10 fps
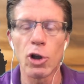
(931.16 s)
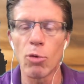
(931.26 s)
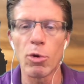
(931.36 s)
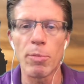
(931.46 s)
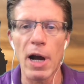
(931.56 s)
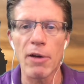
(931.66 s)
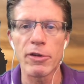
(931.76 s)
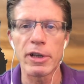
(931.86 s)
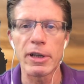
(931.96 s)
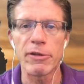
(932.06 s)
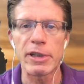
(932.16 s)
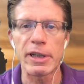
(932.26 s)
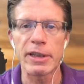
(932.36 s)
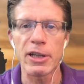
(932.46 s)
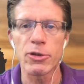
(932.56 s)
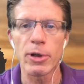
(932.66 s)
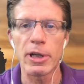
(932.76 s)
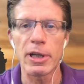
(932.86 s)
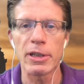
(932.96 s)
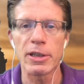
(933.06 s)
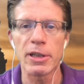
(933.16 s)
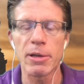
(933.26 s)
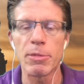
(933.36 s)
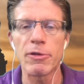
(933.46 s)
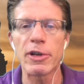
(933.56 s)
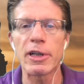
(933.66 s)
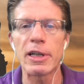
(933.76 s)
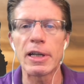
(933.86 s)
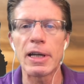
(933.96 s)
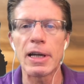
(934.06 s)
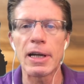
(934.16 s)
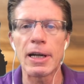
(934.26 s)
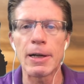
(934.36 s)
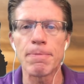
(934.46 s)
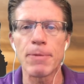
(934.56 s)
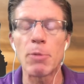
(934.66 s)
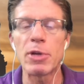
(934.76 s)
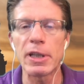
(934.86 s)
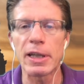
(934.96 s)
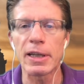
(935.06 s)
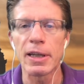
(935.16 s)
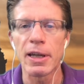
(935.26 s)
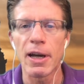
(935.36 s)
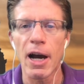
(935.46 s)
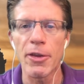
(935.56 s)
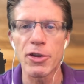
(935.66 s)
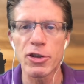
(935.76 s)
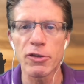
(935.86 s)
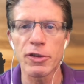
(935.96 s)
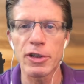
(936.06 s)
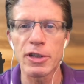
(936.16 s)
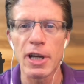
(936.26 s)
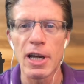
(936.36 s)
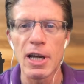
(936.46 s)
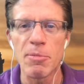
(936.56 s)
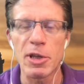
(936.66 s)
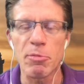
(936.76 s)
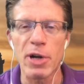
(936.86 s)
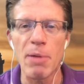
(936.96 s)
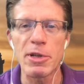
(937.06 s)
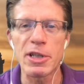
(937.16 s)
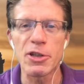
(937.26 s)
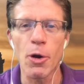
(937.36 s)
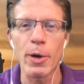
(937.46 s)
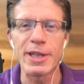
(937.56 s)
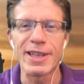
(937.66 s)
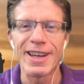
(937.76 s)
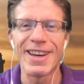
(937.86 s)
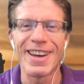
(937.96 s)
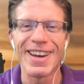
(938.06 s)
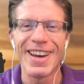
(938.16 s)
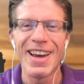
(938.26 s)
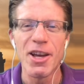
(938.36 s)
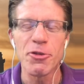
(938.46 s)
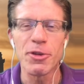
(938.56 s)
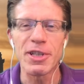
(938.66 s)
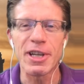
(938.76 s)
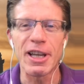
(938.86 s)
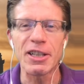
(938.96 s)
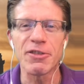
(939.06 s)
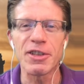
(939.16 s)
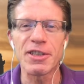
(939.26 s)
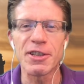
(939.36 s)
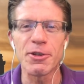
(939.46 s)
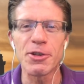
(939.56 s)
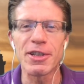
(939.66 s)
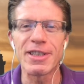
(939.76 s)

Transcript: global poverty and everything like that. So it can be very appealing on the surface, but the promise is always through this collectivist solution.